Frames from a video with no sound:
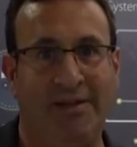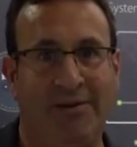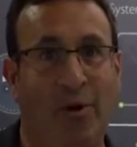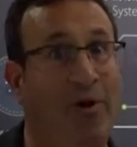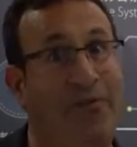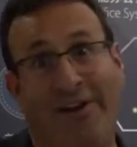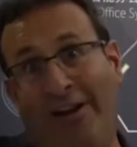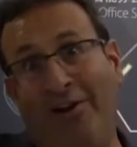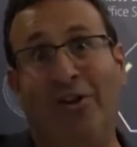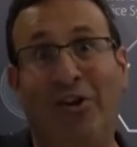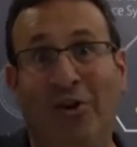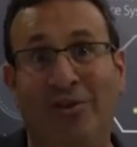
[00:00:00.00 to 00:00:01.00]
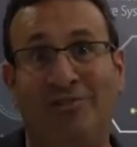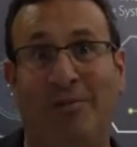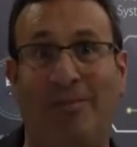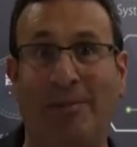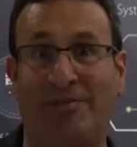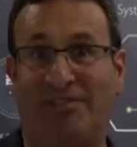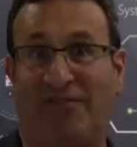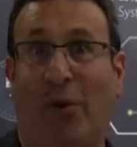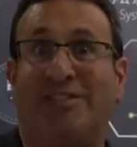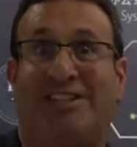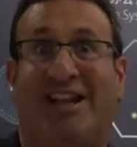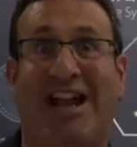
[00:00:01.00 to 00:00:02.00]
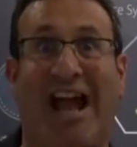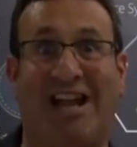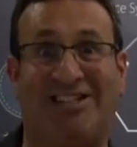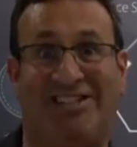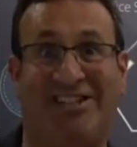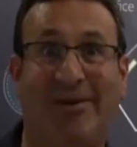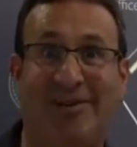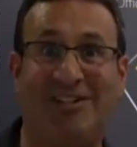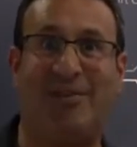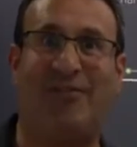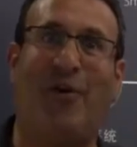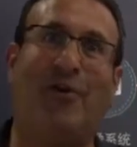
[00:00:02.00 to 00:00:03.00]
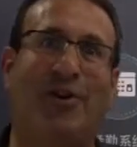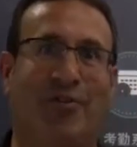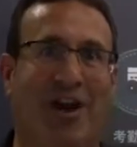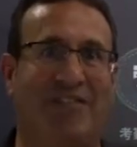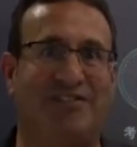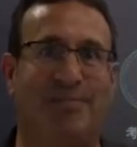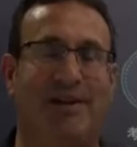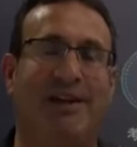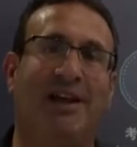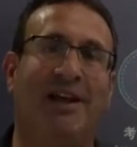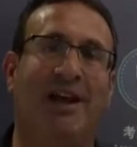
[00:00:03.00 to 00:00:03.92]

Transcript: You often hear in the news when people's phones get hacked, celebrities with photographs, but